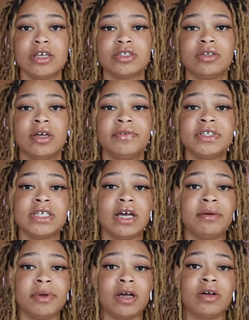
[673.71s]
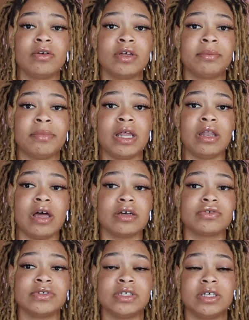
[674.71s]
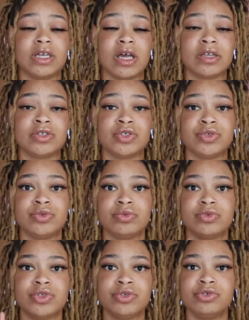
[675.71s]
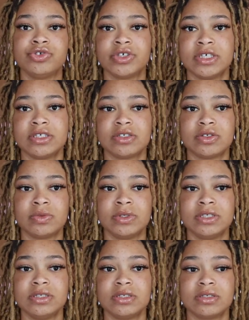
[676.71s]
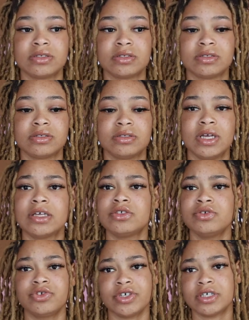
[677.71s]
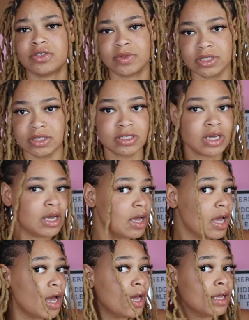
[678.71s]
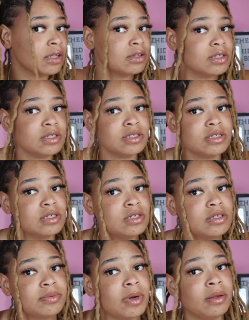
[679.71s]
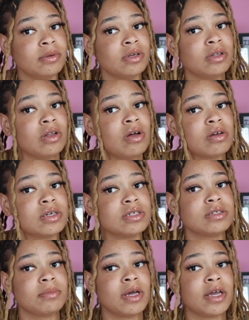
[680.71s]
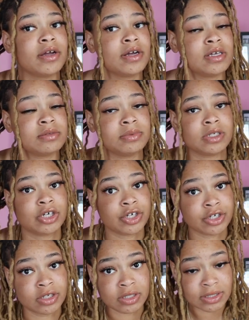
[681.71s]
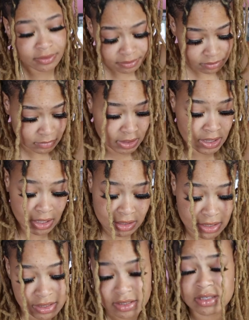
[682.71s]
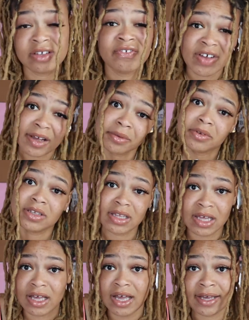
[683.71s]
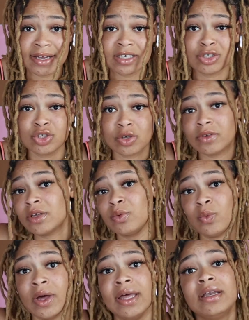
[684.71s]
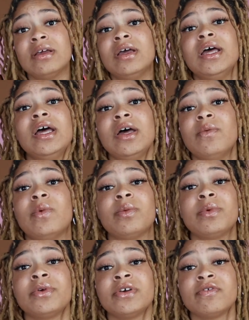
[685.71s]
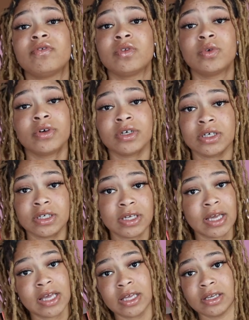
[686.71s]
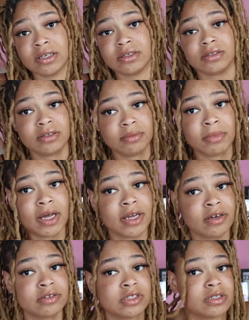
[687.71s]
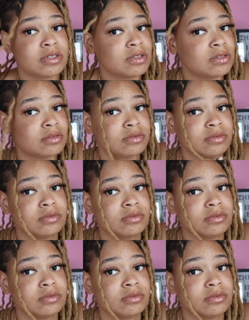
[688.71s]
So every time I go get my locks redone, I do two strand twists. And this is probably the longest my hair has been curly. And I think it's the fact that I got it soaking wet when we were in Florida, and my hair just